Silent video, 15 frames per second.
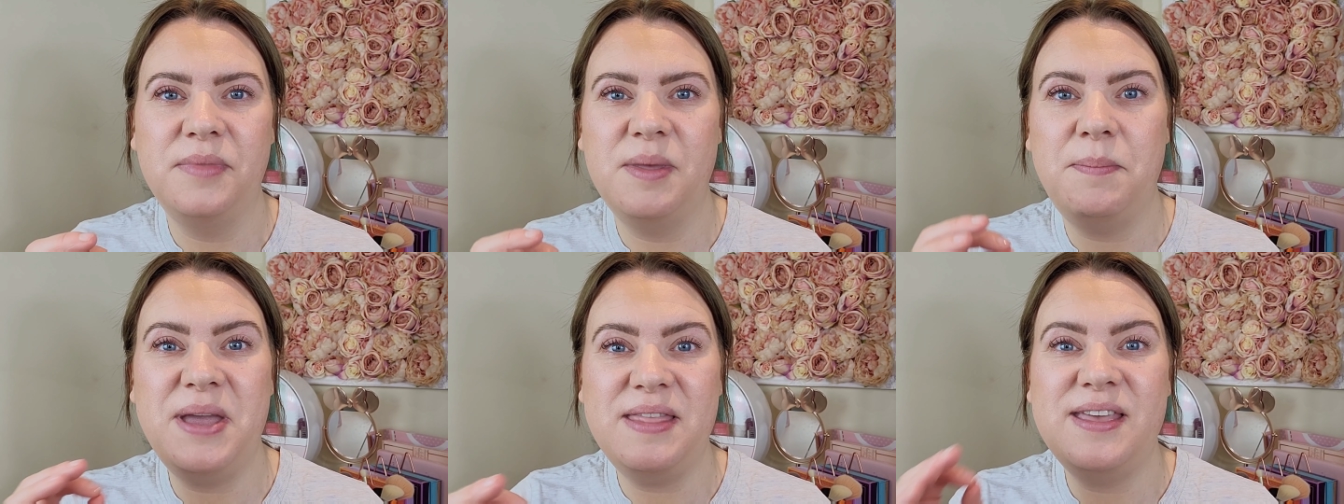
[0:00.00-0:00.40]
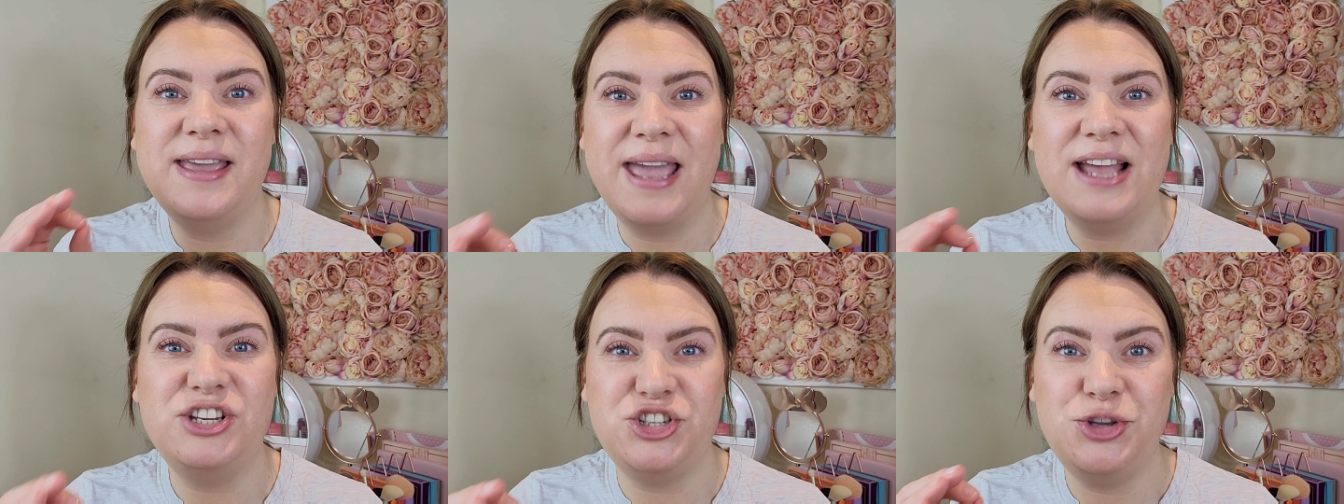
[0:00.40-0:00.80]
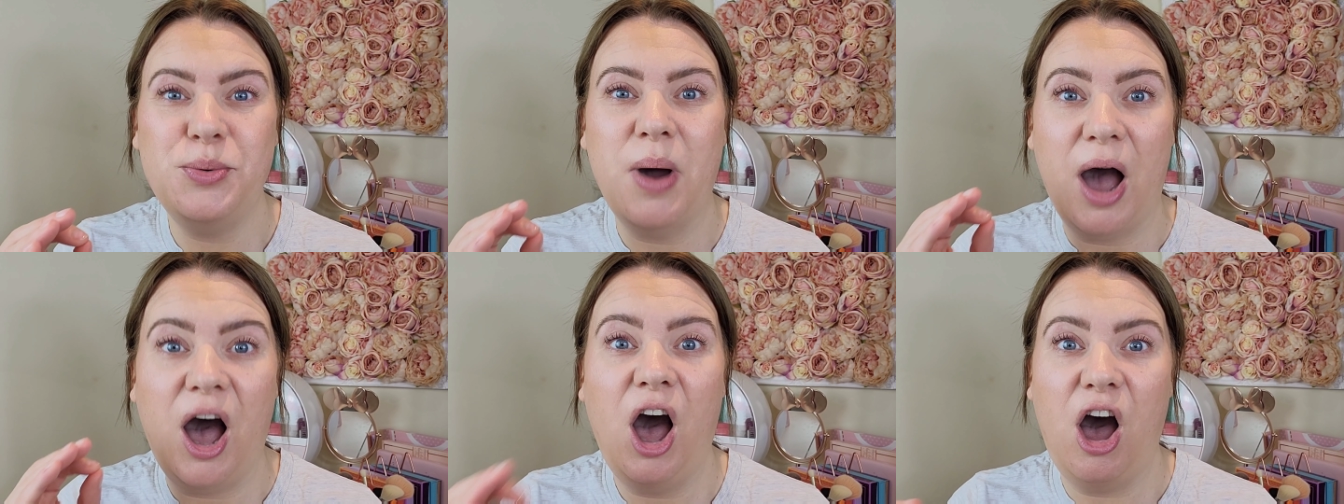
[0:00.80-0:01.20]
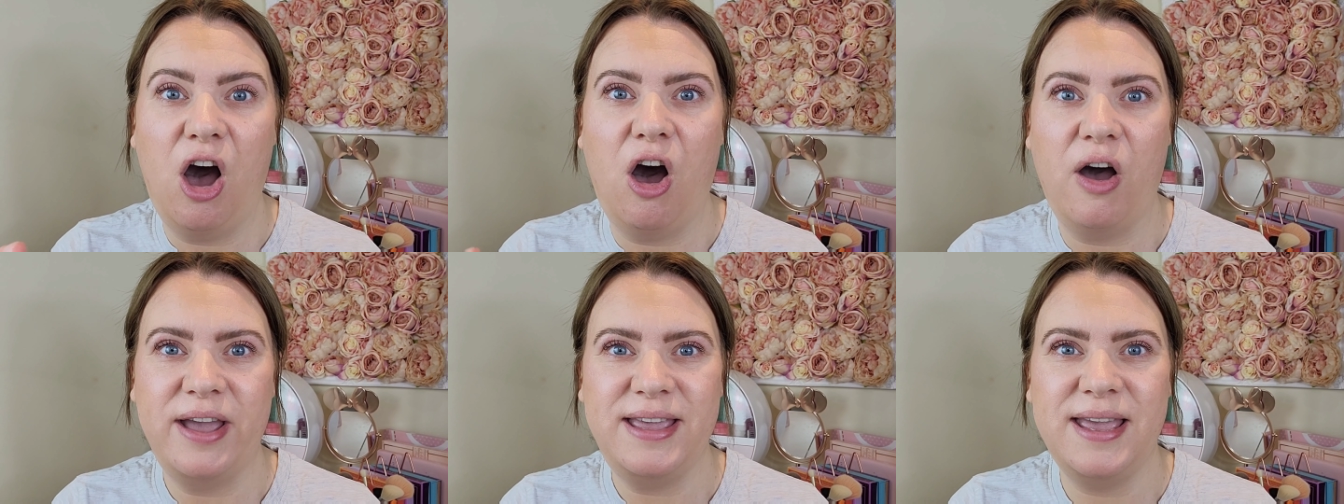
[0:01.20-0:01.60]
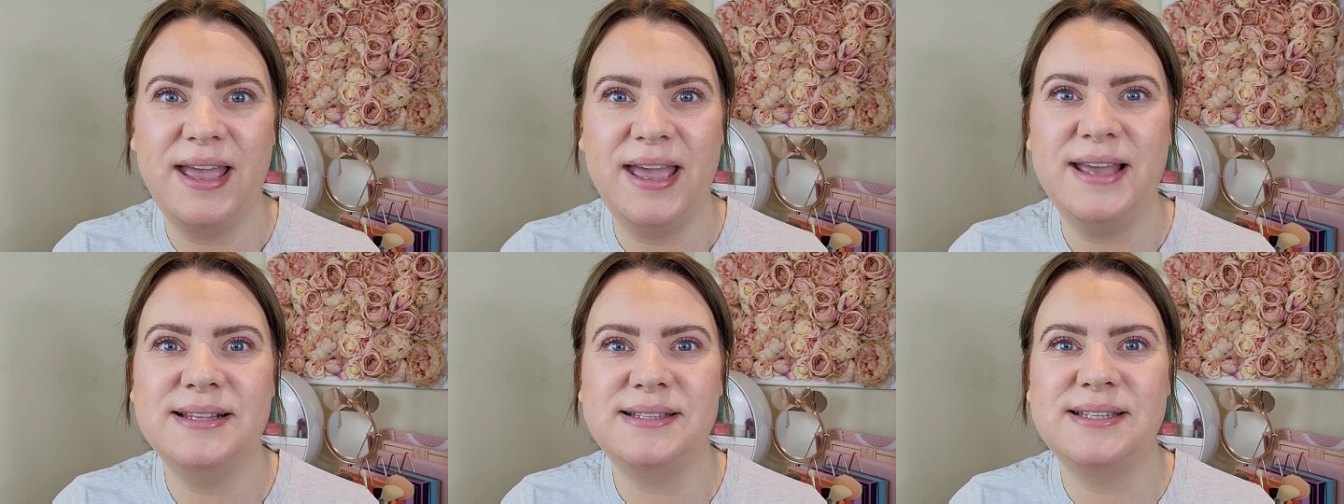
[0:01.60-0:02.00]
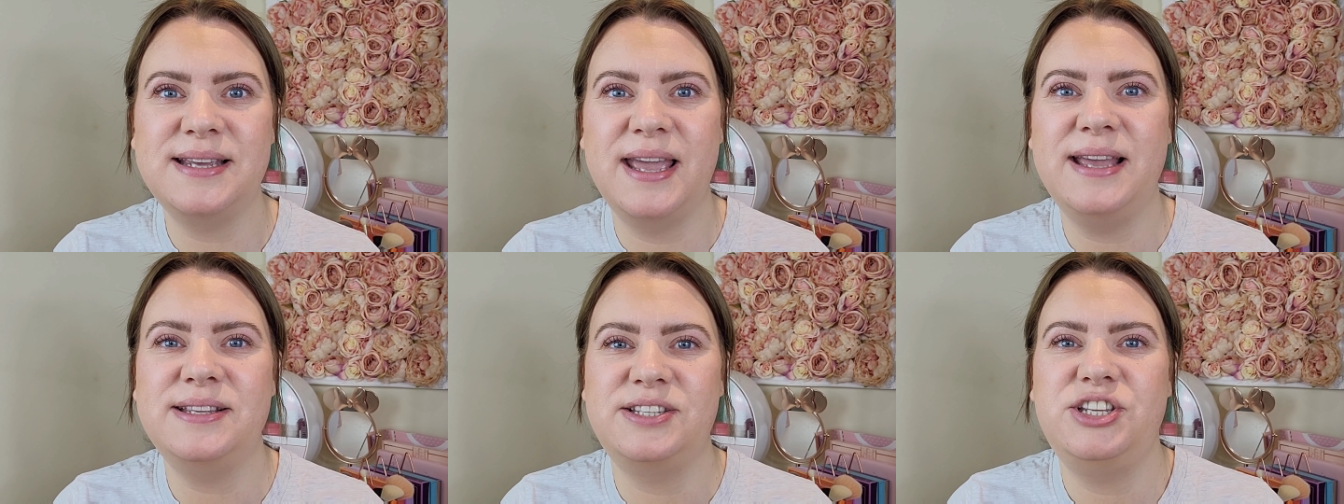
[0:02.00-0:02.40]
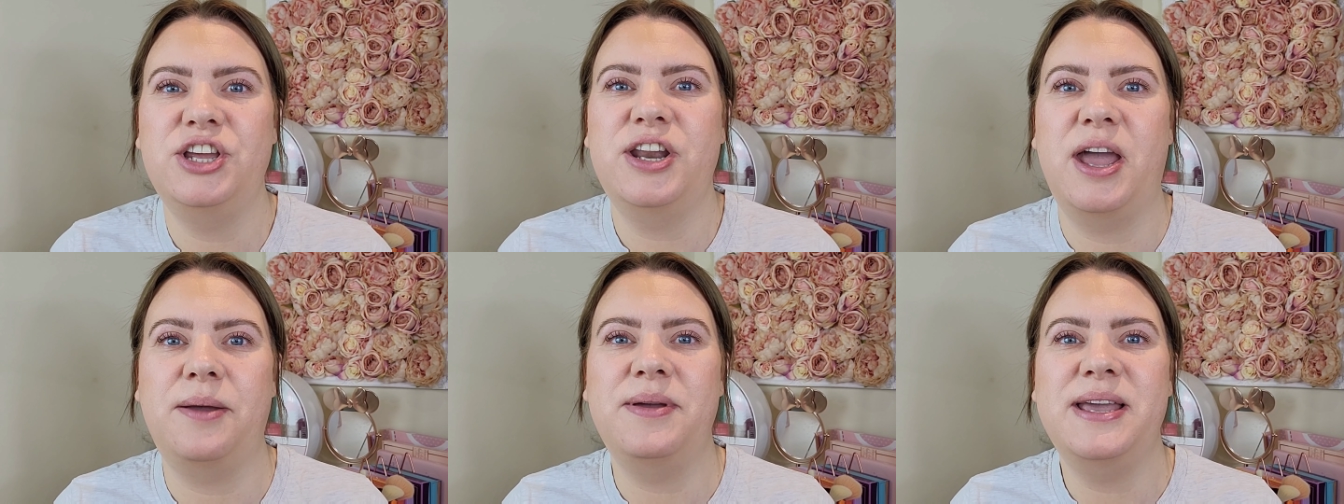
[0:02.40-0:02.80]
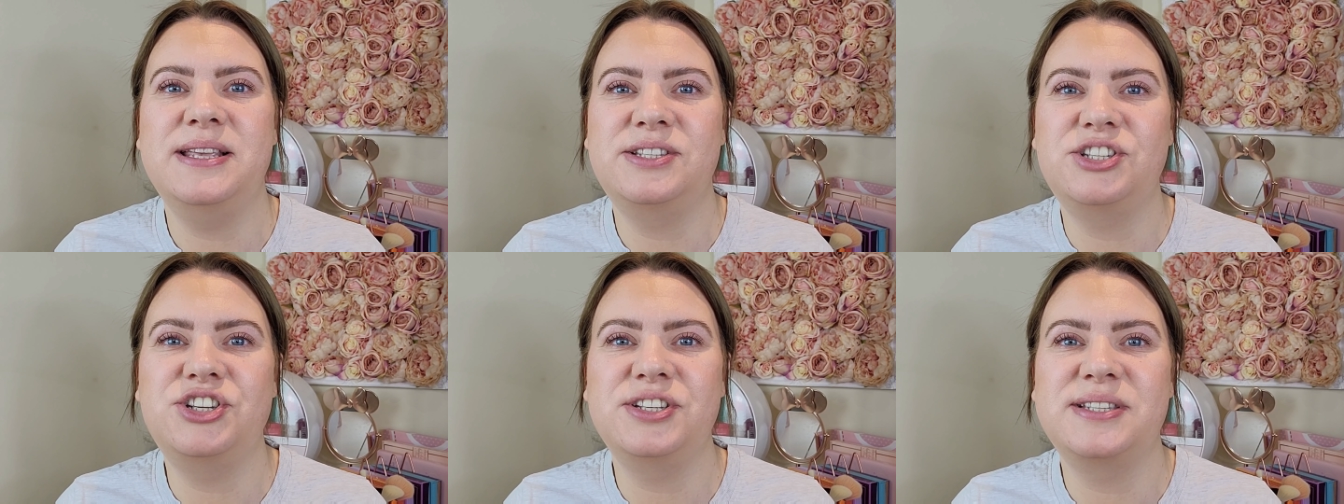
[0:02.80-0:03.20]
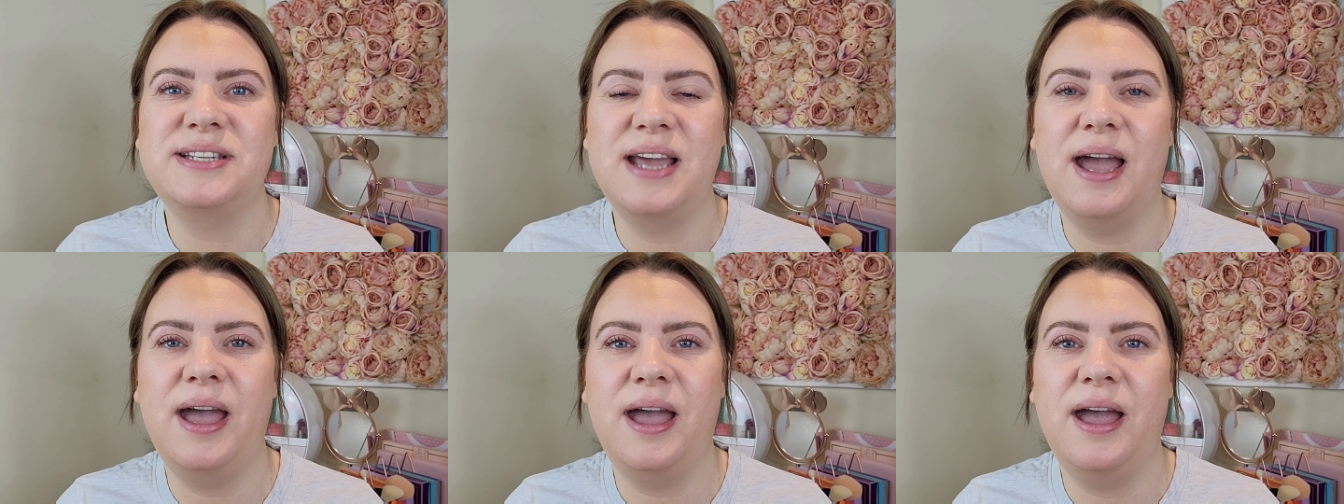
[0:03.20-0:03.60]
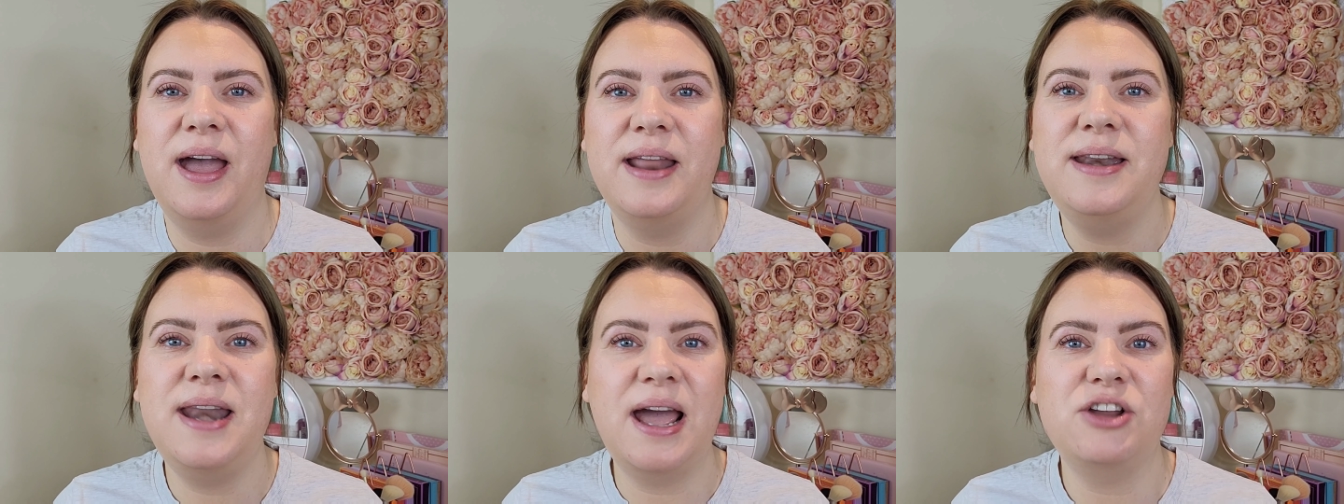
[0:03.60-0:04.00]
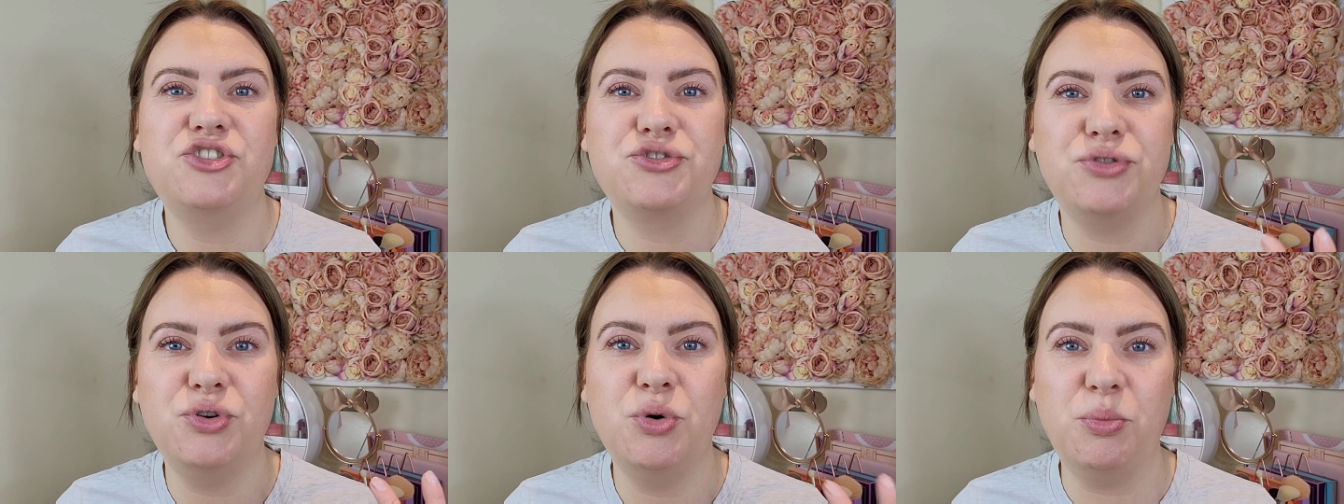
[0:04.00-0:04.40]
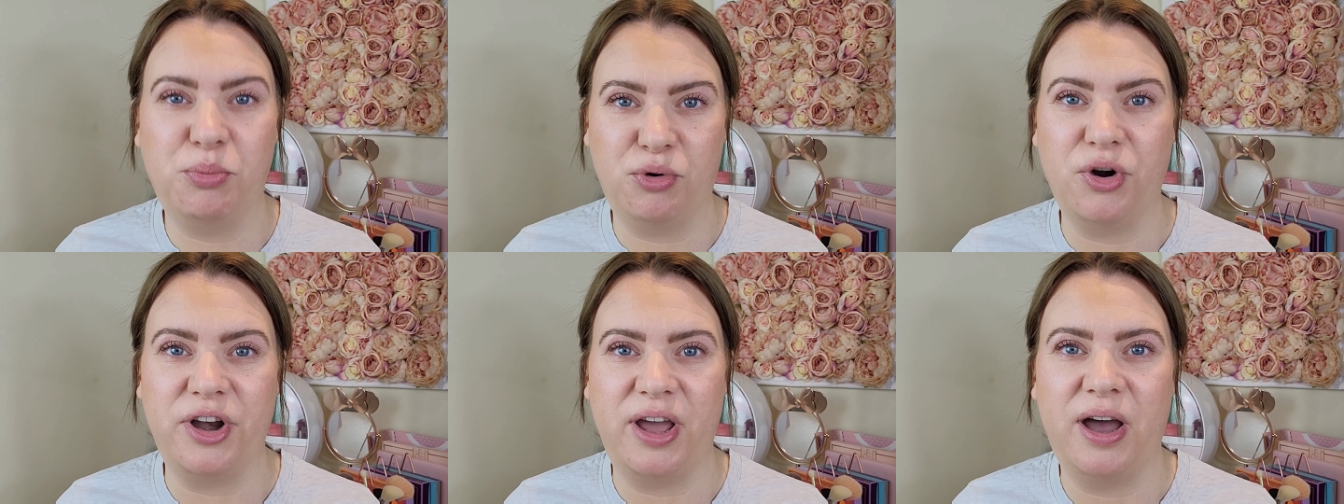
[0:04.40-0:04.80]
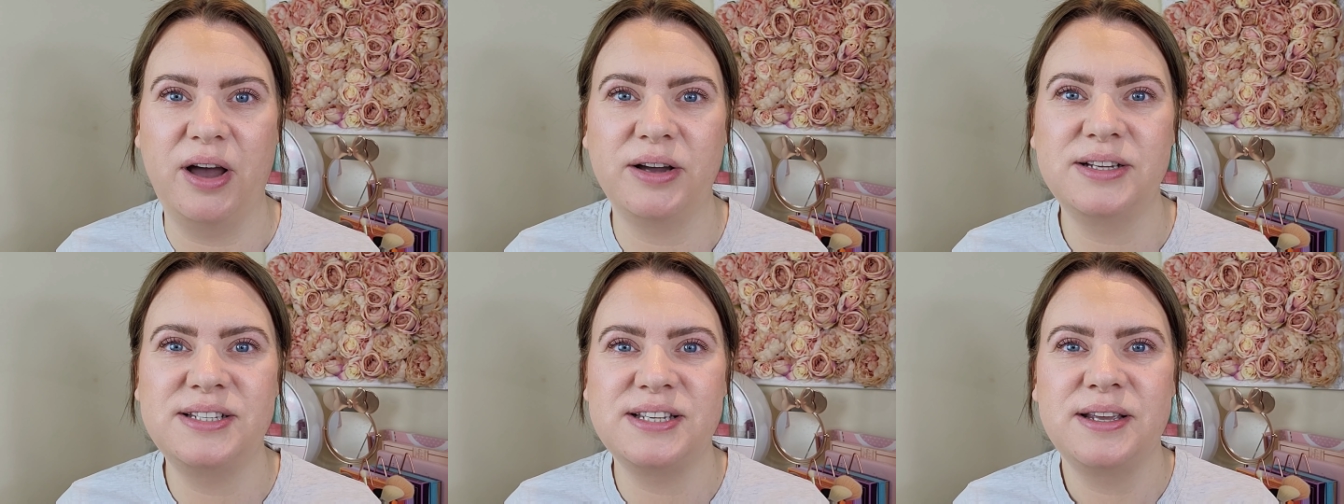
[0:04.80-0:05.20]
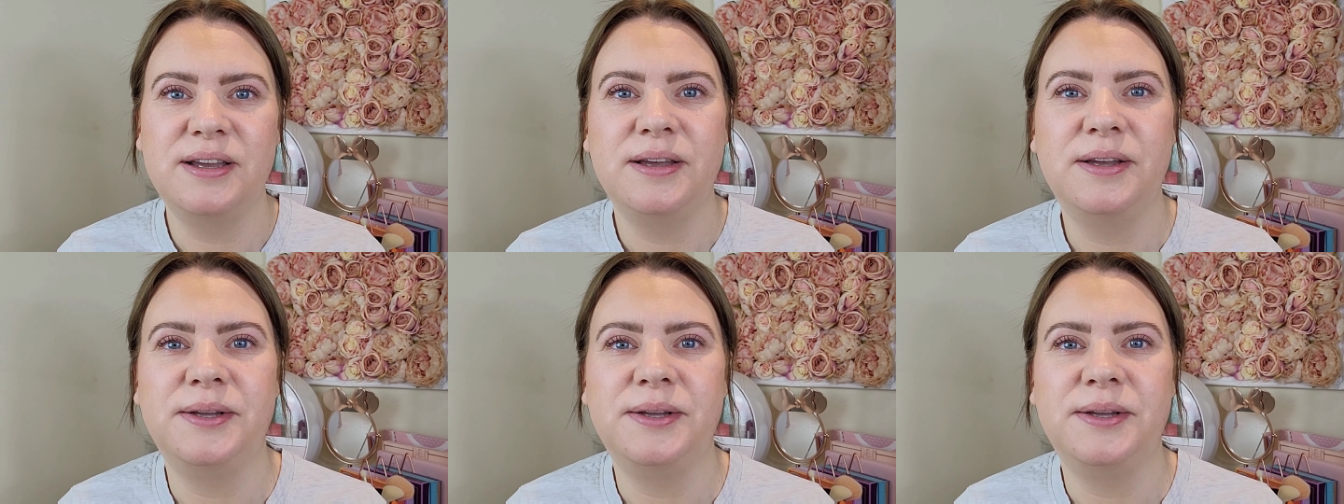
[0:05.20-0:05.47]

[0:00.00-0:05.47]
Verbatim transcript: the bit that gets you high. It's, it's, you know, it's just a, a natural product.